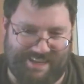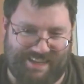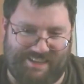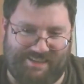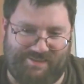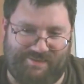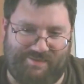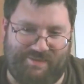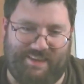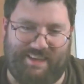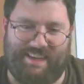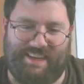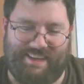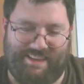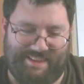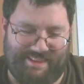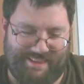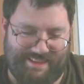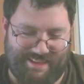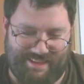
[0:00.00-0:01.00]
funny.
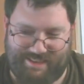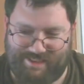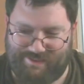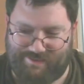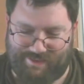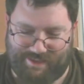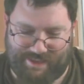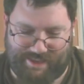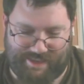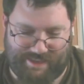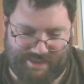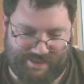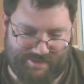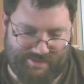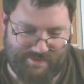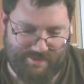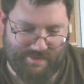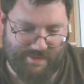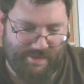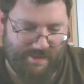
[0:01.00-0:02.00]
That's funny though.
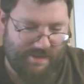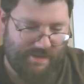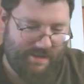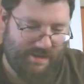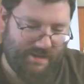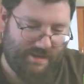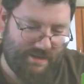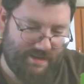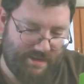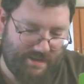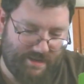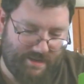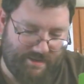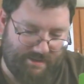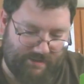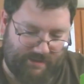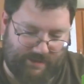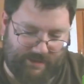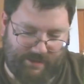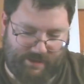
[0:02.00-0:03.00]
Let's
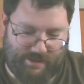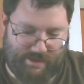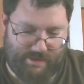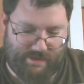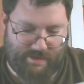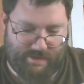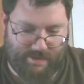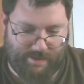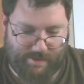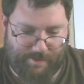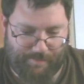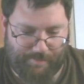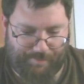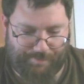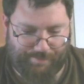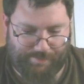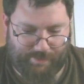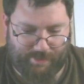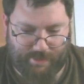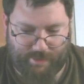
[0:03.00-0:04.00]
see.
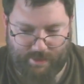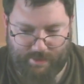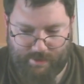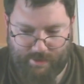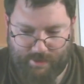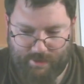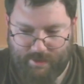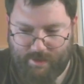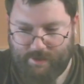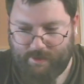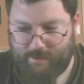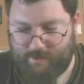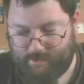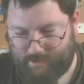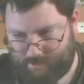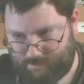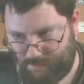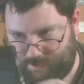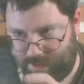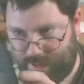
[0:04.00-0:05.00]
Of course, we
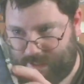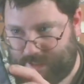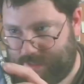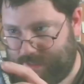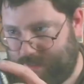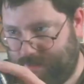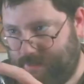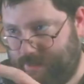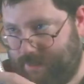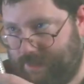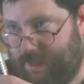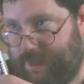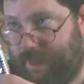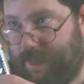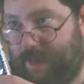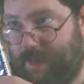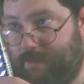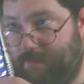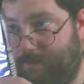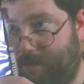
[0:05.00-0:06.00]
got the
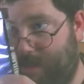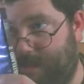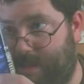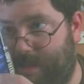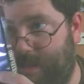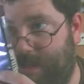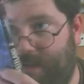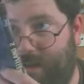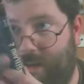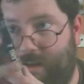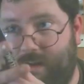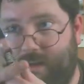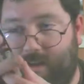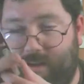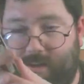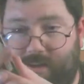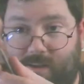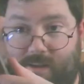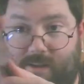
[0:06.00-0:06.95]
game and the still